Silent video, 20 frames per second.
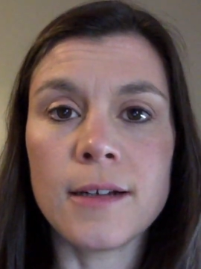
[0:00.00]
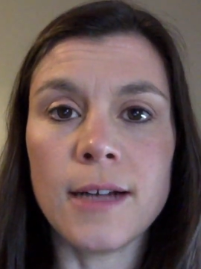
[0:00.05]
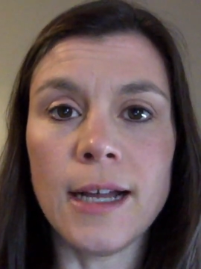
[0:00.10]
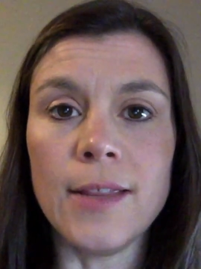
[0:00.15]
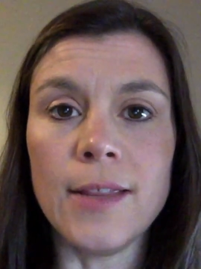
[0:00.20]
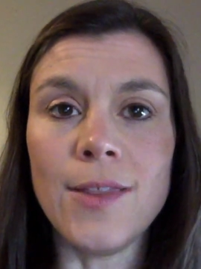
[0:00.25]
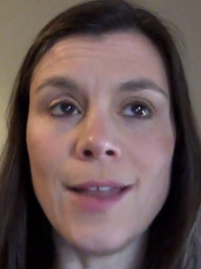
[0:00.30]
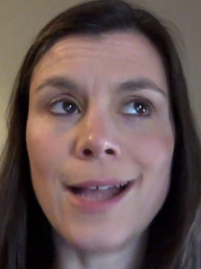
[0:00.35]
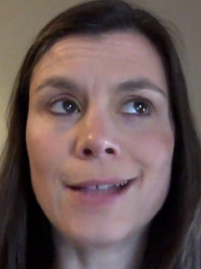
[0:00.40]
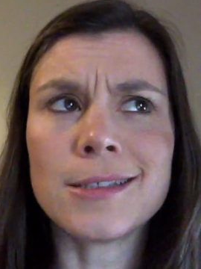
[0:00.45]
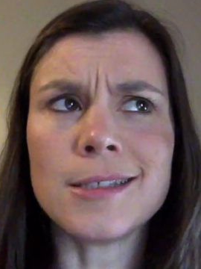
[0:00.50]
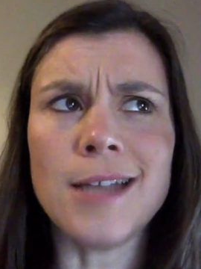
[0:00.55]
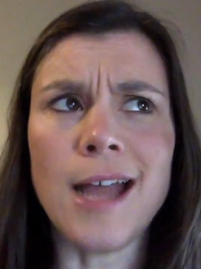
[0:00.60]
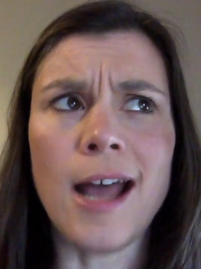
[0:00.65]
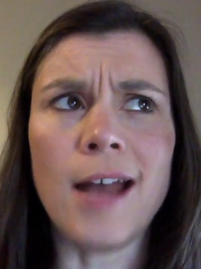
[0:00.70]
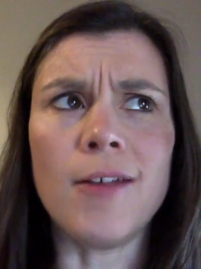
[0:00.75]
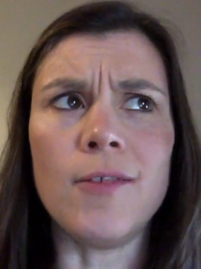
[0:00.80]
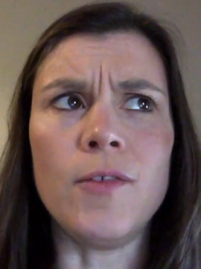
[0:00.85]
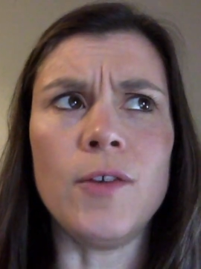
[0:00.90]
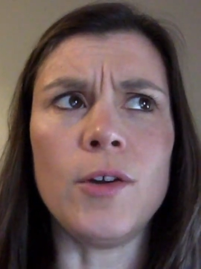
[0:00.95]
And that's
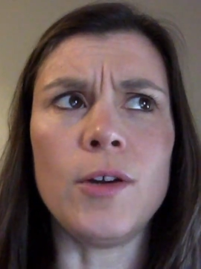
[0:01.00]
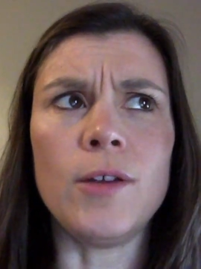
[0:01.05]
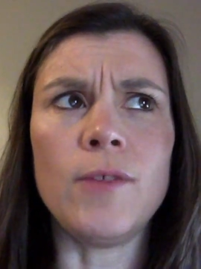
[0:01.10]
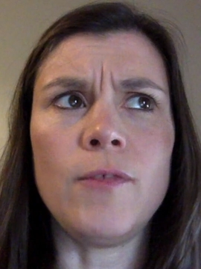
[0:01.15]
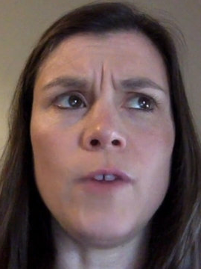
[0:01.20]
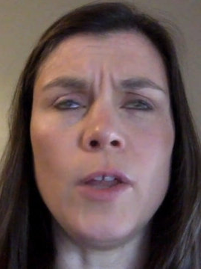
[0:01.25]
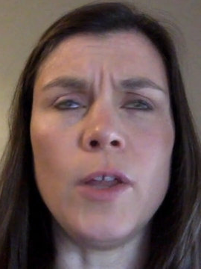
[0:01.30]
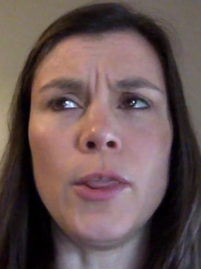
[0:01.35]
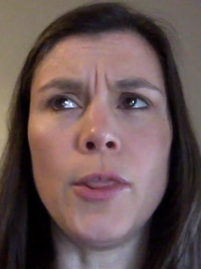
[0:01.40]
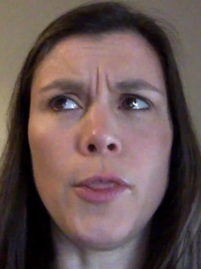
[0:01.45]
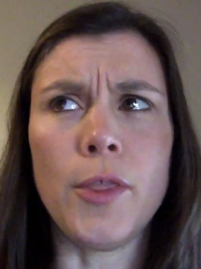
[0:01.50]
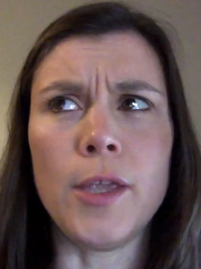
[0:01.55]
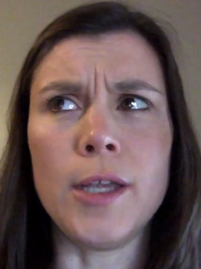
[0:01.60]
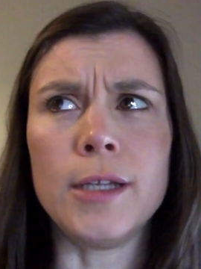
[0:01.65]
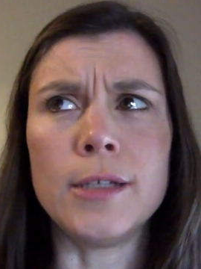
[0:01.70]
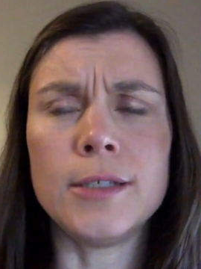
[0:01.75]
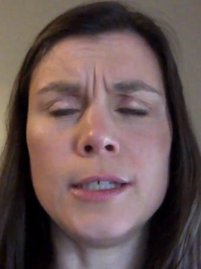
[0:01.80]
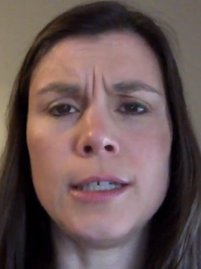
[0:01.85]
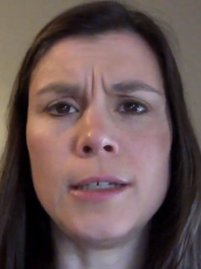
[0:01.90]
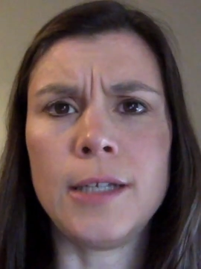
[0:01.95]
not a very fun
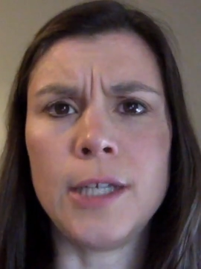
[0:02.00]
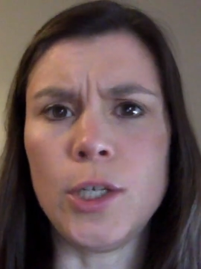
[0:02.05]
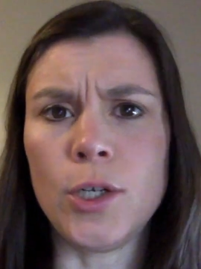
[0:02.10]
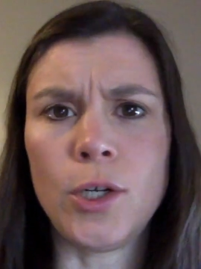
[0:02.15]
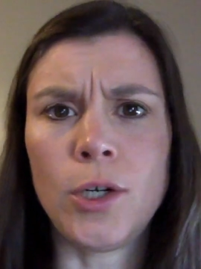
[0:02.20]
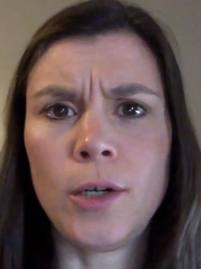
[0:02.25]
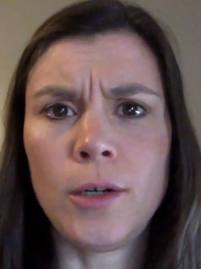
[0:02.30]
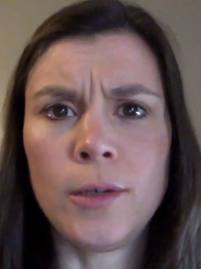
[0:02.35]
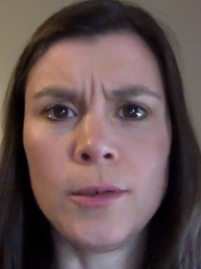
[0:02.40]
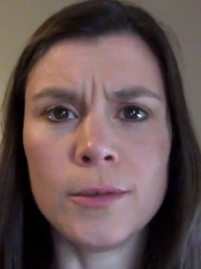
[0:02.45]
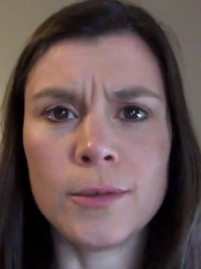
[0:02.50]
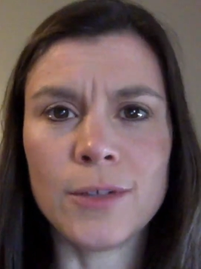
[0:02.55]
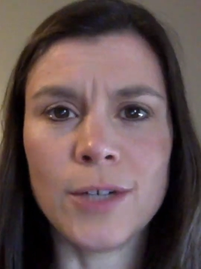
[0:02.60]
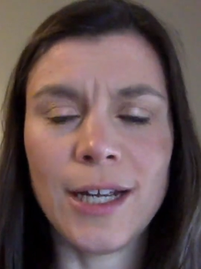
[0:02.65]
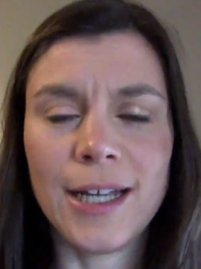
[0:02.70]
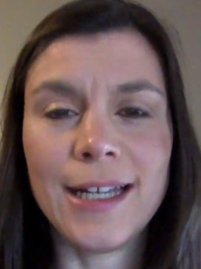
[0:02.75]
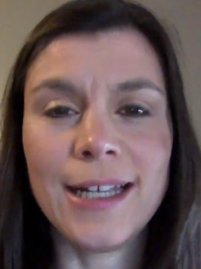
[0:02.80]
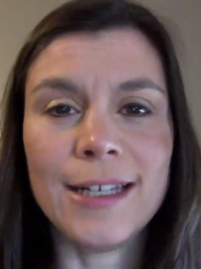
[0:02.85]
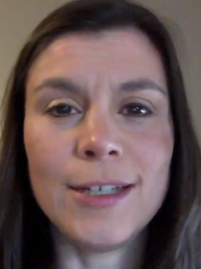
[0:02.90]
thing to hear, right?